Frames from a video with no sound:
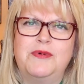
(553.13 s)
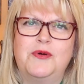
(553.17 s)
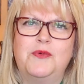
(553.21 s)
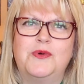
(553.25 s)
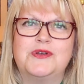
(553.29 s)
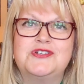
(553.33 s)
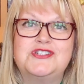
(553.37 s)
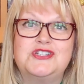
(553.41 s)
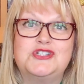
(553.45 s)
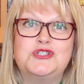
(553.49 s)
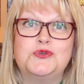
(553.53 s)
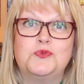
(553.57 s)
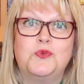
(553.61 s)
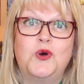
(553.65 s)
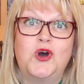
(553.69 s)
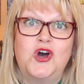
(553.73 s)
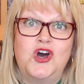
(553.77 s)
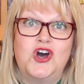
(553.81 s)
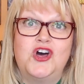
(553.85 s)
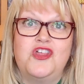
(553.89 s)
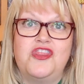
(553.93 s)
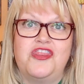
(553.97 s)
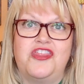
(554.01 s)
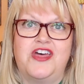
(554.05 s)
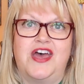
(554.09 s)
I wanted to
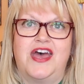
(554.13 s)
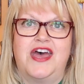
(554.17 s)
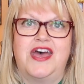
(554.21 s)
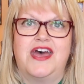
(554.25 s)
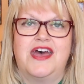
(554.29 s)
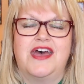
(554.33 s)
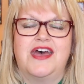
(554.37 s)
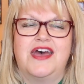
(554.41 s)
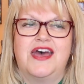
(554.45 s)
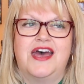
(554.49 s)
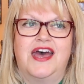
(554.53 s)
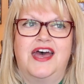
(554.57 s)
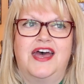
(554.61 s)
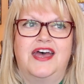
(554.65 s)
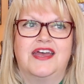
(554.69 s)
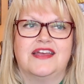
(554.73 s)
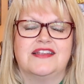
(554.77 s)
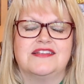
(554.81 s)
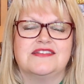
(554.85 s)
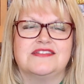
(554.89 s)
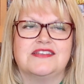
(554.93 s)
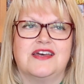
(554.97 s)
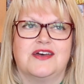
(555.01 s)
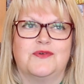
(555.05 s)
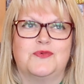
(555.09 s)
work there,
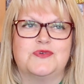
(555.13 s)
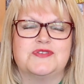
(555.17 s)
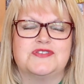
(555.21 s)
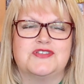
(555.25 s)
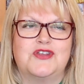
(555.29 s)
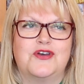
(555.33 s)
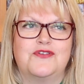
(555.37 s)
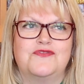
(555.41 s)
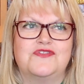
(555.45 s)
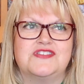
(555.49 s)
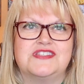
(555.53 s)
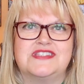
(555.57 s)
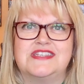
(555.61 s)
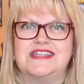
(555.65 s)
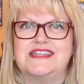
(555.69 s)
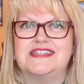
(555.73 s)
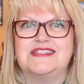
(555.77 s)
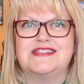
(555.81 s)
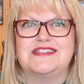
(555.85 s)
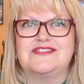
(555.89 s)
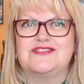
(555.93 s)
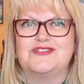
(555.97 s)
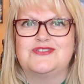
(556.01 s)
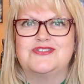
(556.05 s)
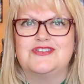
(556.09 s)
and I was an
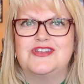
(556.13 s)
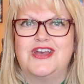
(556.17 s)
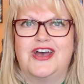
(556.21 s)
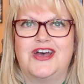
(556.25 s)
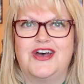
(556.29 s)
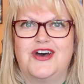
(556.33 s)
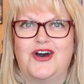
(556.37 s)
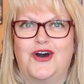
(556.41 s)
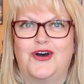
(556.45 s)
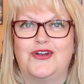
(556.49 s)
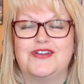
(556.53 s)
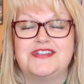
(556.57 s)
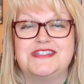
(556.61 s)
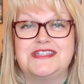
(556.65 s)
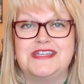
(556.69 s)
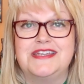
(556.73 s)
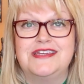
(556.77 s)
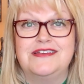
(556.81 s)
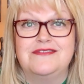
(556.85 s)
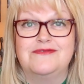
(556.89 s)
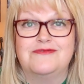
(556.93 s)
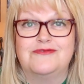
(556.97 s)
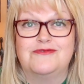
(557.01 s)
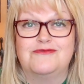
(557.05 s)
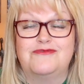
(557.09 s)
overseas
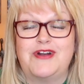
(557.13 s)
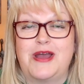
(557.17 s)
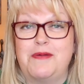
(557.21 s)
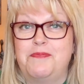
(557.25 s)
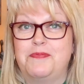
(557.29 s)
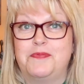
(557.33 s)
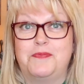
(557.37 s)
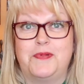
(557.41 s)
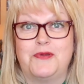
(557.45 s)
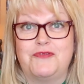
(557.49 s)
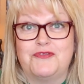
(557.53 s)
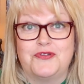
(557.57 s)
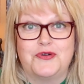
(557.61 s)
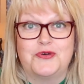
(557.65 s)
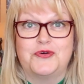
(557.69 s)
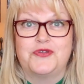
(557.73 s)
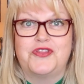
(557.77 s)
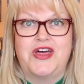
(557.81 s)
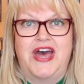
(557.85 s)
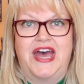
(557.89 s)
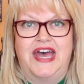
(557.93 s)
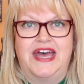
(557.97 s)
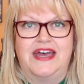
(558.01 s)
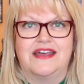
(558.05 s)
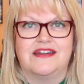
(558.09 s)
holiday rep before
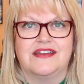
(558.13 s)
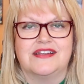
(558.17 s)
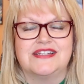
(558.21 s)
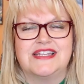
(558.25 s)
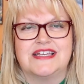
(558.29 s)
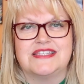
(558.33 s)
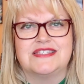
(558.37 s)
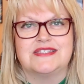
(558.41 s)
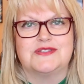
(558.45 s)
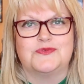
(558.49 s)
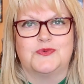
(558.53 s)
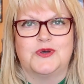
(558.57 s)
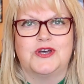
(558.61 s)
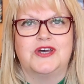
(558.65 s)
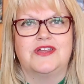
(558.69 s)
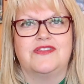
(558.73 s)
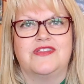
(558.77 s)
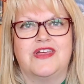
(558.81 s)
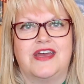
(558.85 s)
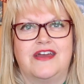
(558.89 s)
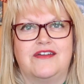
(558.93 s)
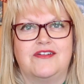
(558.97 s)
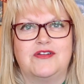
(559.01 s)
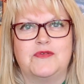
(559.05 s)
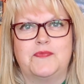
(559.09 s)
that, and I'd asked to work
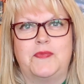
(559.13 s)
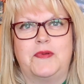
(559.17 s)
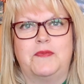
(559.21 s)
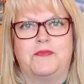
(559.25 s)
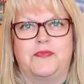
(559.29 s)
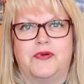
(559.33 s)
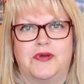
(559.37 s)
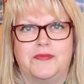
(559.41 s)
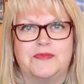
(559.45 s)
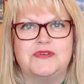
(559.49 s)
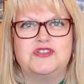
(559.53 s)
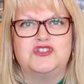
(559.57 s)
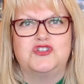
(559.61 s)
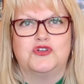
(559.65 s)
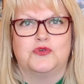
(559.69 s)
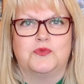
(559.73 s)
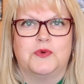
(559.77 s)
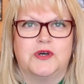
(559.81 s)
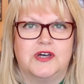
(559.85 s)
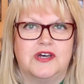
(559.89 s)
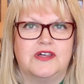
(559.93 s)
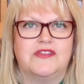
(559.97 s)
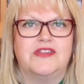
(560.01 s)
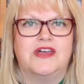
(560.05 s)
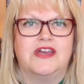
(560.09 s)
there, and I've been promised you'll
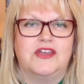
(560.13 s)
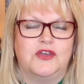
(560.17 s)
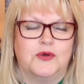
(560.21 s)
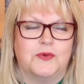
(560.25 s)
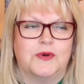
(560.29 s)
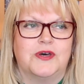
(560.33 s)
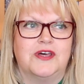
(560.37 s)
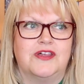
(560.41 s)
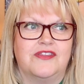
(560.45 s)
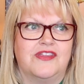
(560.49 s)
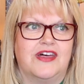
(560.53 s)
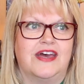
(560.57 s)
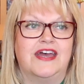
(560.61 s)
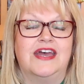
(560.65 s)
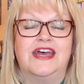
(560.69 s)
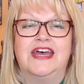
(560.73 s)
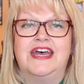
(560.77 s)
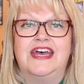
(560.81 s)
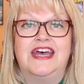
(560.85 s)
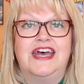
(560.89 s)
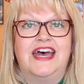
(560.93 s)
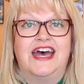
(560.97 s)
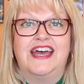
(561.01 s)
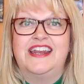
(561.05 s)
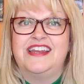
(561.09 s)
work there, and
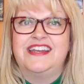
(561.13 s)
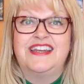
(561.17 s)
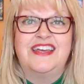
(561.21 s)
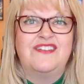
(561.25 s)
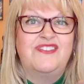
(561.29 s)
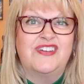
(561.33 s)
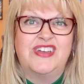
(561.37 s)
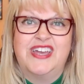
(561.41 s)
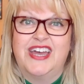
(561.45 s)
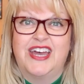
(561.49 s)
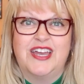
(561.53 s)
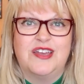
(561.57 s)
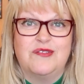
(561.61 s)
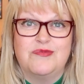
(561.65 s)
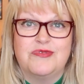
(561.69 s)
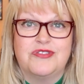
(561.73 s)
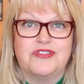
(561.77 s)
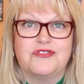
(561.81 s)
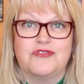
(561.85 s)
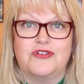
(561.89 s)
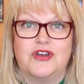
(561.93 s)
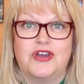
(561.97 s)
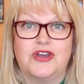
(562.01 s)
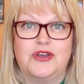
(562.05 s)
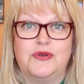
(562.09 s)
it never came
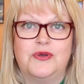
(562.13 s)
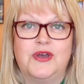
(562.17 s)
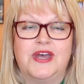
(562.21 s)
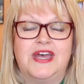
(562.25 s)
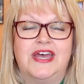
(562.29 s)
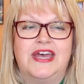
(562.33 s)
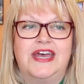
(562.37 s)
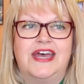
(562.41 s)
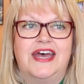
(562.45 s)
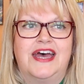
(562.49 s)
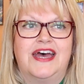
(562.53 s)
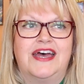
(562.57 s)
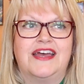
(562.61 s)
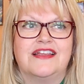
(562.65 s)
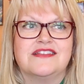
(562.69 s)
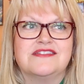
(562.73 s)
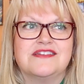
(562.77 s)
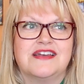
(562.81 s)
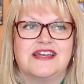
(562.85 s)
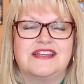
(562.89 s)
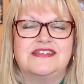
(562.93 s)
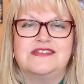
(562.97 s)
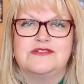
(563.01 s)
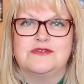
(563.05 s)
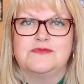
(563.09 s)
through, and
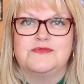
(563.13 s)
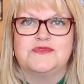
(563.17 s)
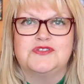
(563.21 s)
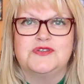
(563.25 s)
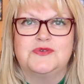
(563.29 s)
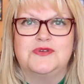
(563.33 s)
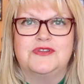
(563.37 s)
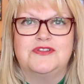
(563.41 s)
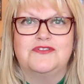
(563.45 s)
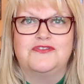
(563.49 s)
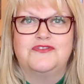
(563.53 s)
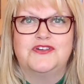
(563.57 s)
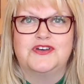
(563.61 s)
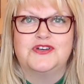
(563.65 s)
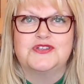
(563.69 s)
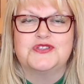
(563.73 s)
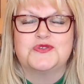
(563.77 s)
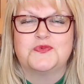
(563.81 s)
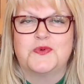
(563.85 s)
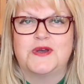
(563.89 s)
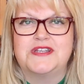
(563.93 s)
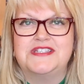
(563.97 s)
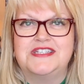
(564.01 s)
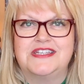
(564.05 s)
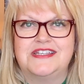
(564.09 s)
I ended up doing the
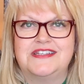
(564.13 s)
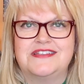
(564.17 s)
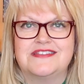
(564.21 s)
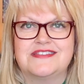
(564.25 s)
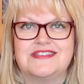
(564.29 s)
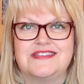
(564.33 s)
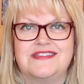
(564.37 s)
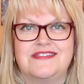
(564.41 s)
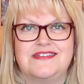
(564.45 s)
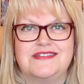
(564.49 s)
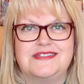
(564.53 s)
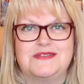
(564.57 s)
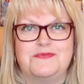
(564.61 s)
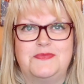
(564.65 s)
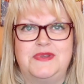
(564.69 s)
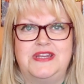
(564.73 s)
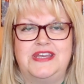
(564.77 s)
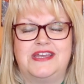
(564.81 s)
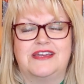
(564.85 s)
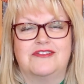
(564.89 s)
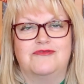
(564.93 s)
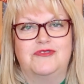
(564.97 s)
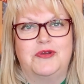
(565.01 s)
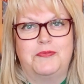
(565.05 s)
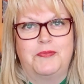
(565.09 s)
first weddings in the
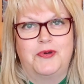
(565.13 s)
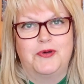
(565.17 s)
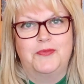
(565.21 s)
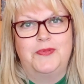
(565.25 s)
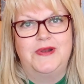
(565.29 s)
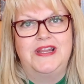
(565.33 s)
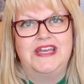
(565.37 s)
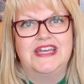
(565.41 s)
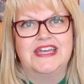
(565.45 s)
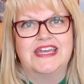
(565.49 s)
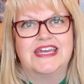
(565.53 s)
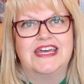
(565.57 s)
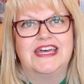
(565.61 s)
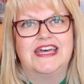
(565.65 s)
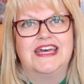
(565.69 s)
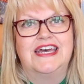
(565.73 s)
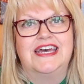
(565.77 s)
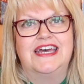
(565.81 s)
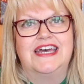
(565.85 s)
Dominican Republic